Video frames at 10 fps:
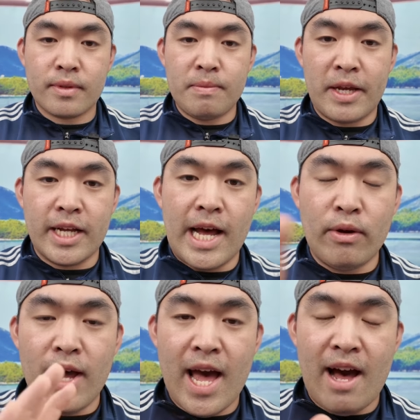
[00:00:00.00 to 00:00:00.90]
because I
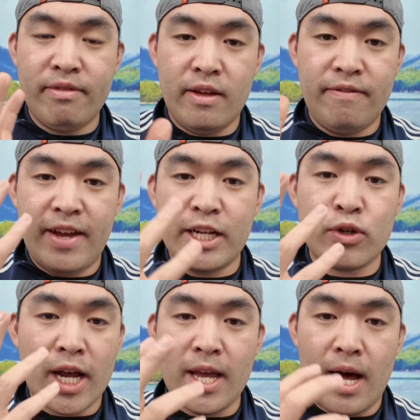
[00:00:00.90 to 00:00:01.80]
don't have the face
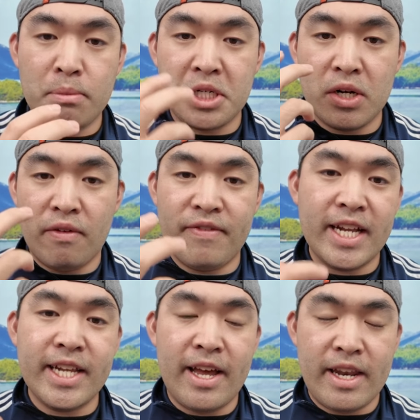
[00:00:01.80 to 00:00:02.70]
tracking option or
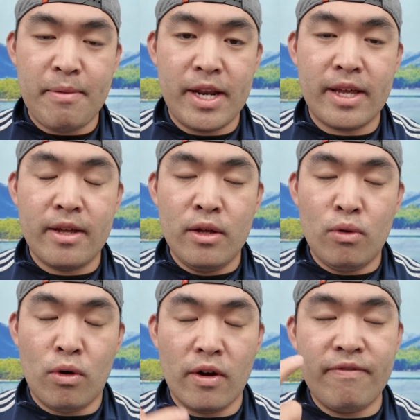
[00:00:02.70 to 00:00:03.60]
face enabling
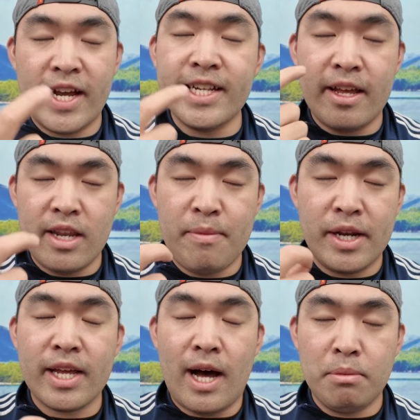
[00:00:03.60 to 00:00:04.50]
or the face
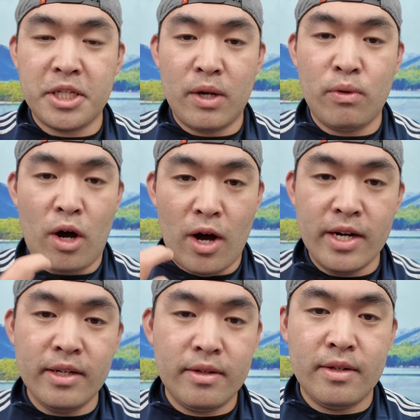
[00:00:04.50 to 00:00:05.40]
enabling option
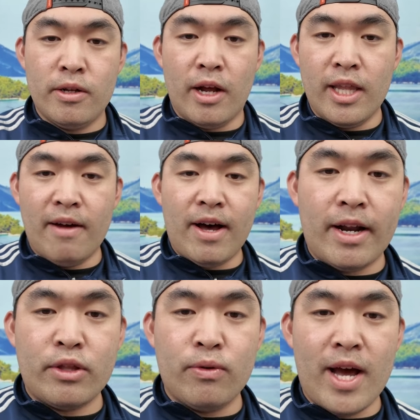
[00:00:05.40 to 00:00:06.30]
on. So I love how
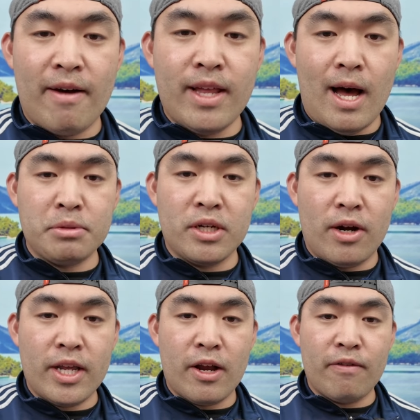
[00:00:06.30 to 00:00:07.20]
they do have the option
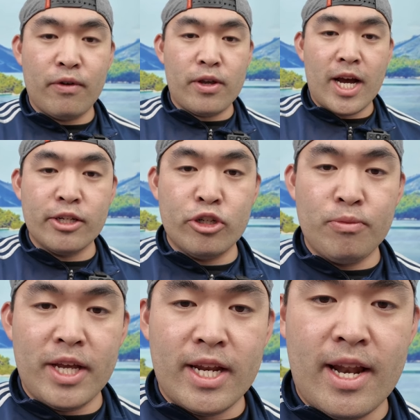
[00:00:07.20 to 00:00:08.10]
on here for you guys to zoom
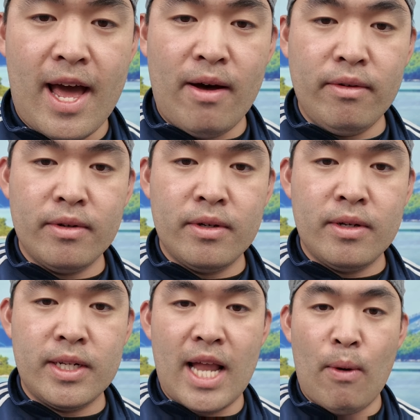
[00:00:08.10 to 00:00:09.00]
it in and out.
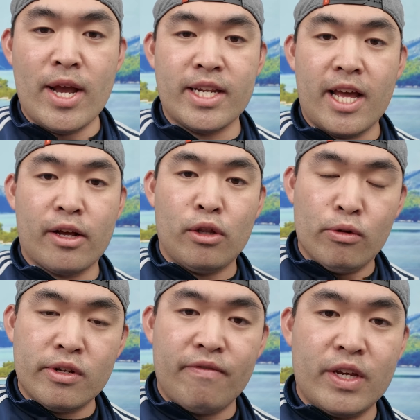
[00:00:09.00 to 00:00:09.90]
That way you can get a
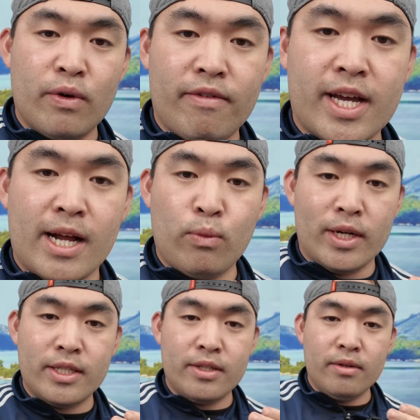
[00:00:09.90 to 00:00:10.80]
closer view if you guys
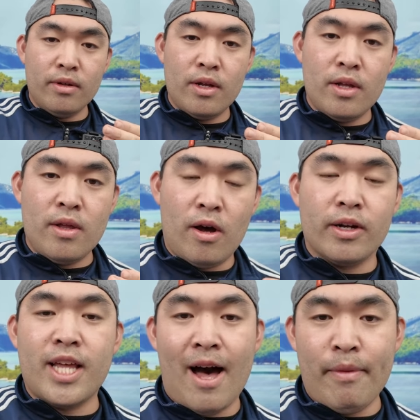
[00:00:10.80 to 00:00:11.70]
want to, on
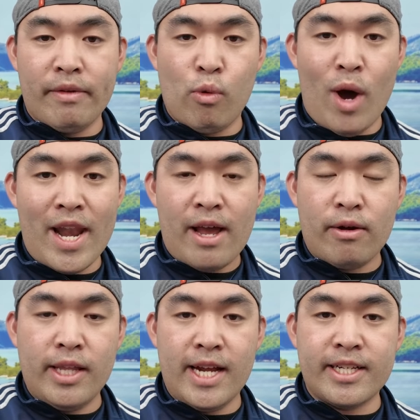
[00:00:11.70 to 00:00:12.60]
top of the wide
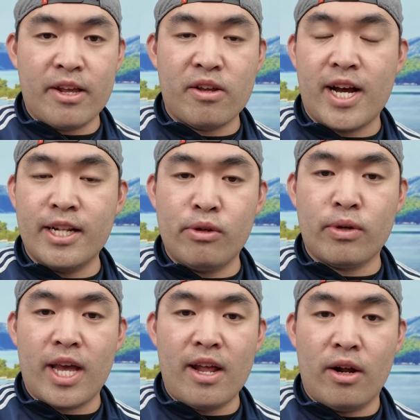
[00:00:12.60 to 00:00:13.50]
angle lens that you guys do
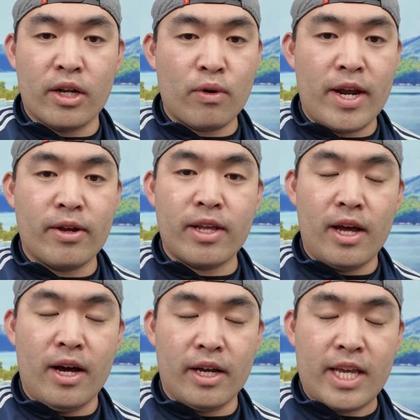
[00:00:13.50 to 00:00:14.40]
get on the creator
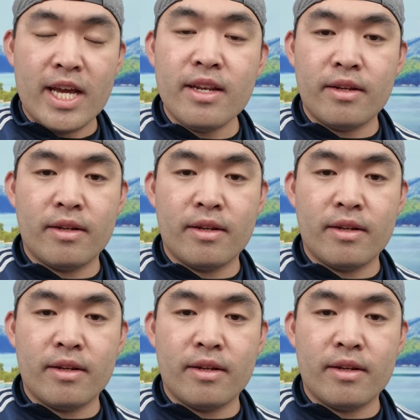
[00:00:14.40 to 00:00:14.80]
uh, kit.